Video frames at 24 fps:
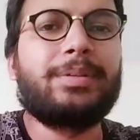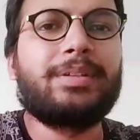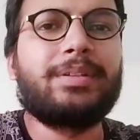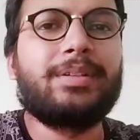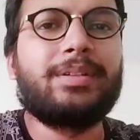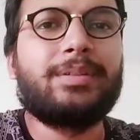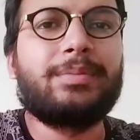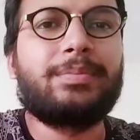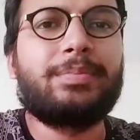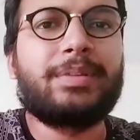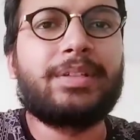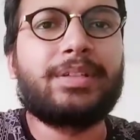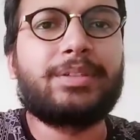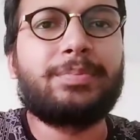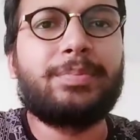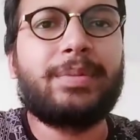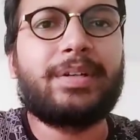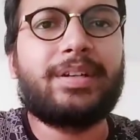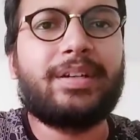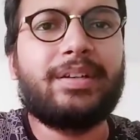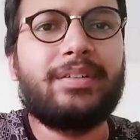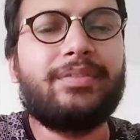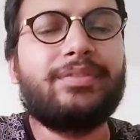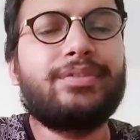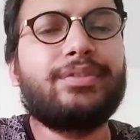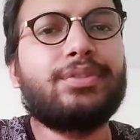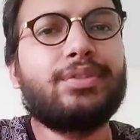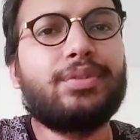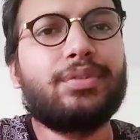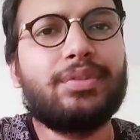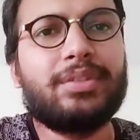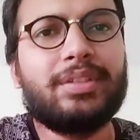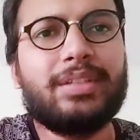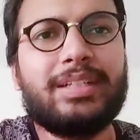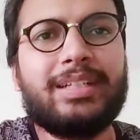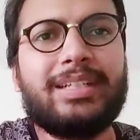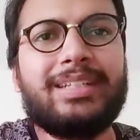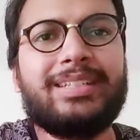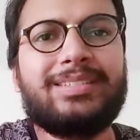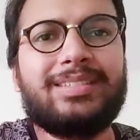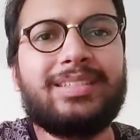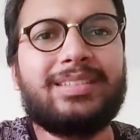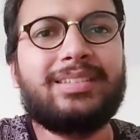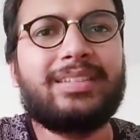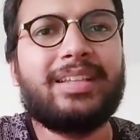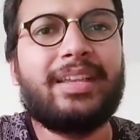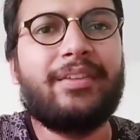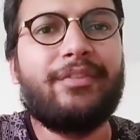perspective. So it's the
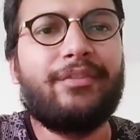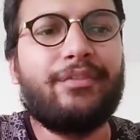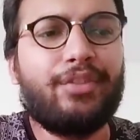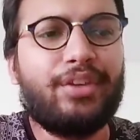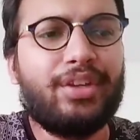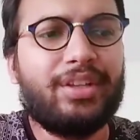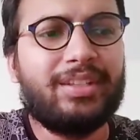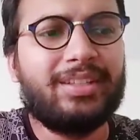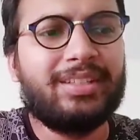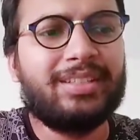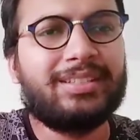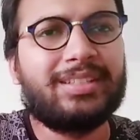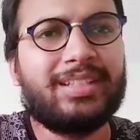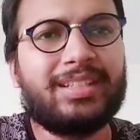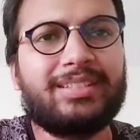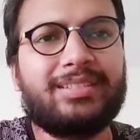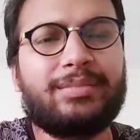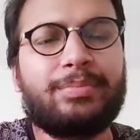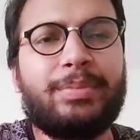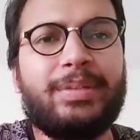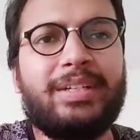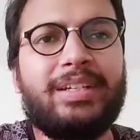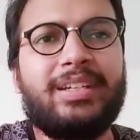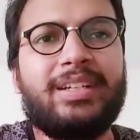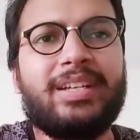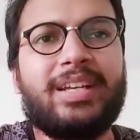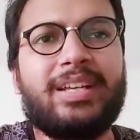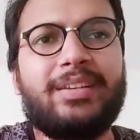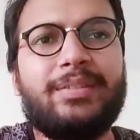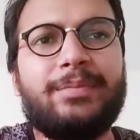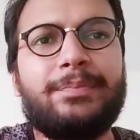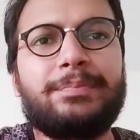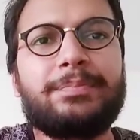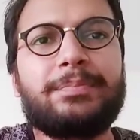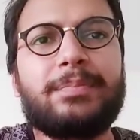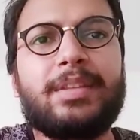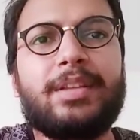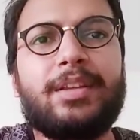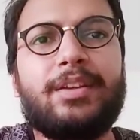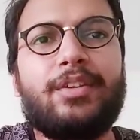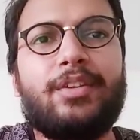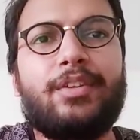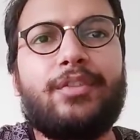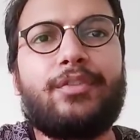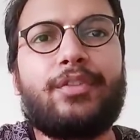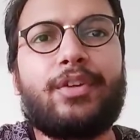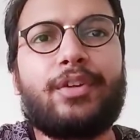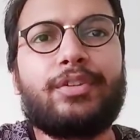same way this has been done
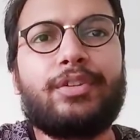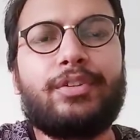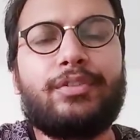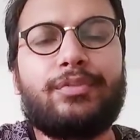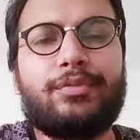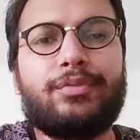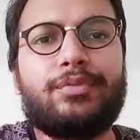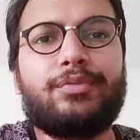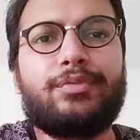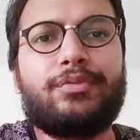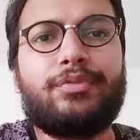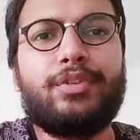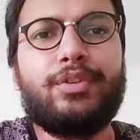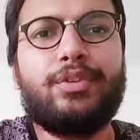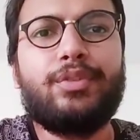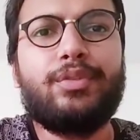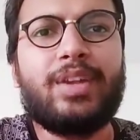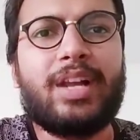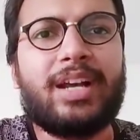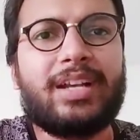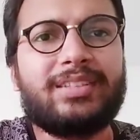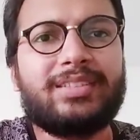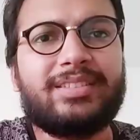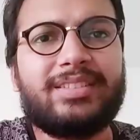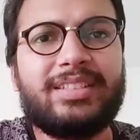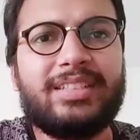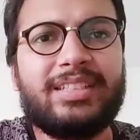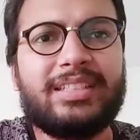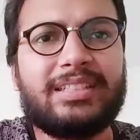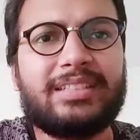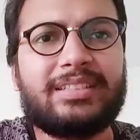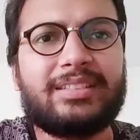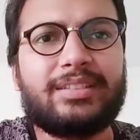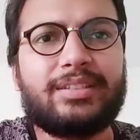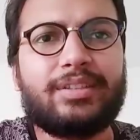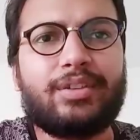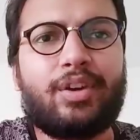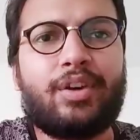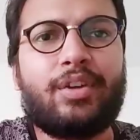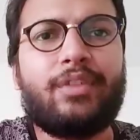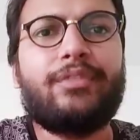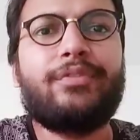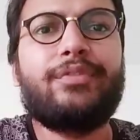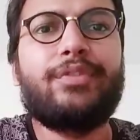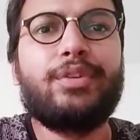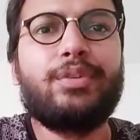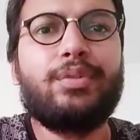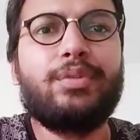for the few last years, or
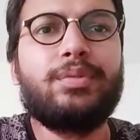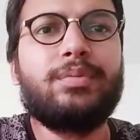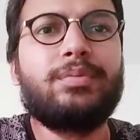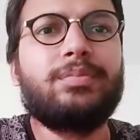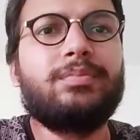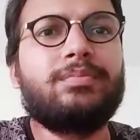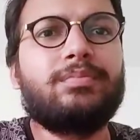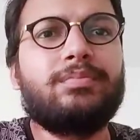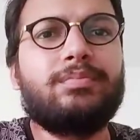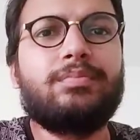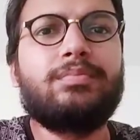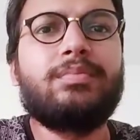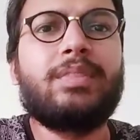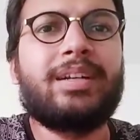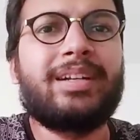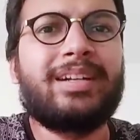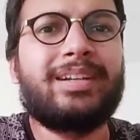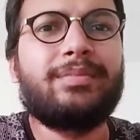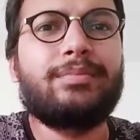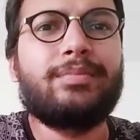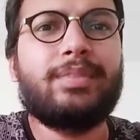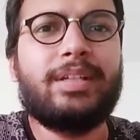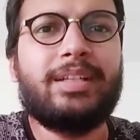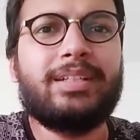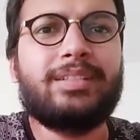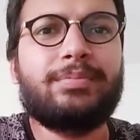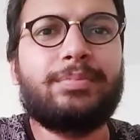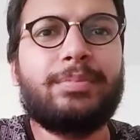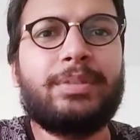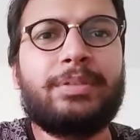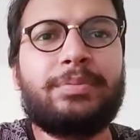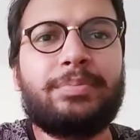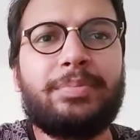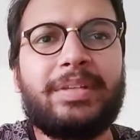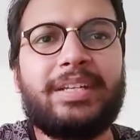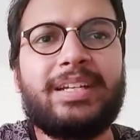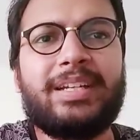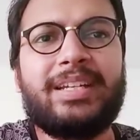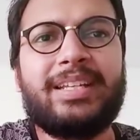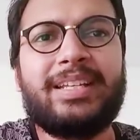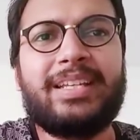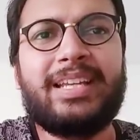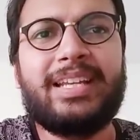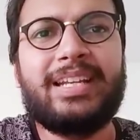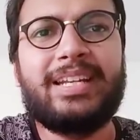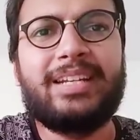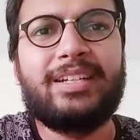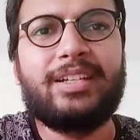it's been a
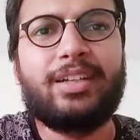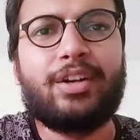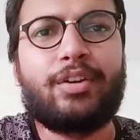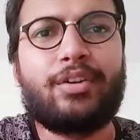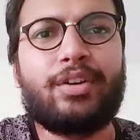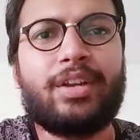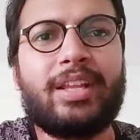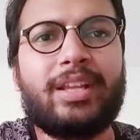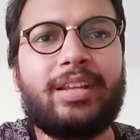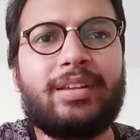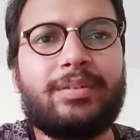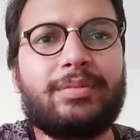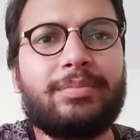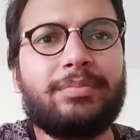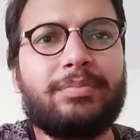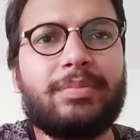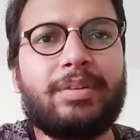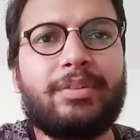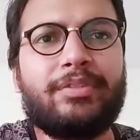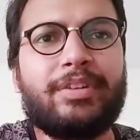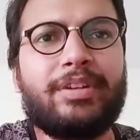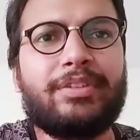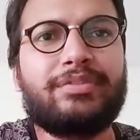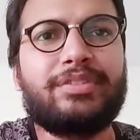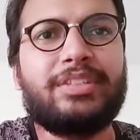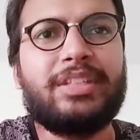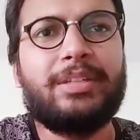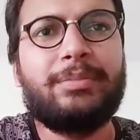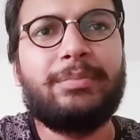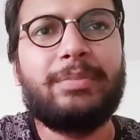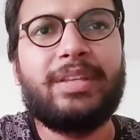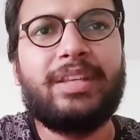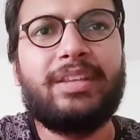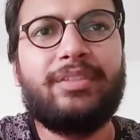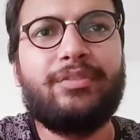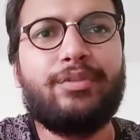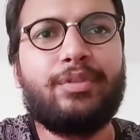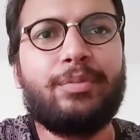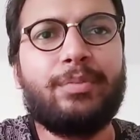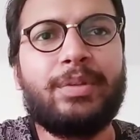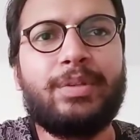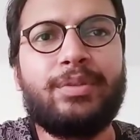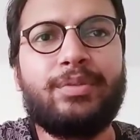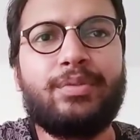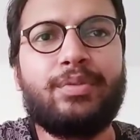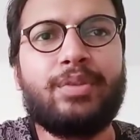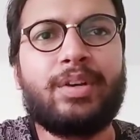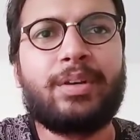decade now. Like we have seen many women
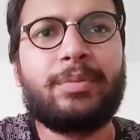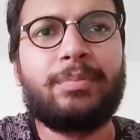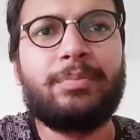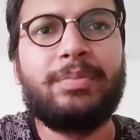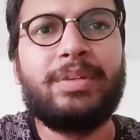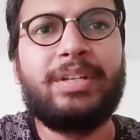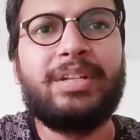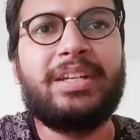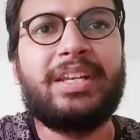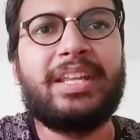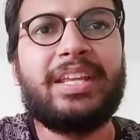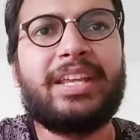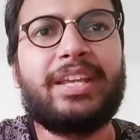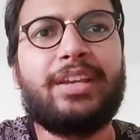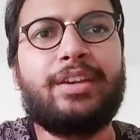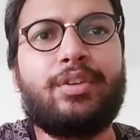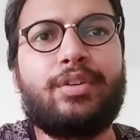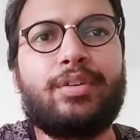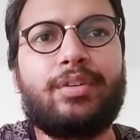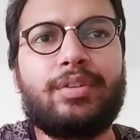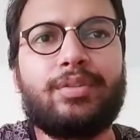who have been taken out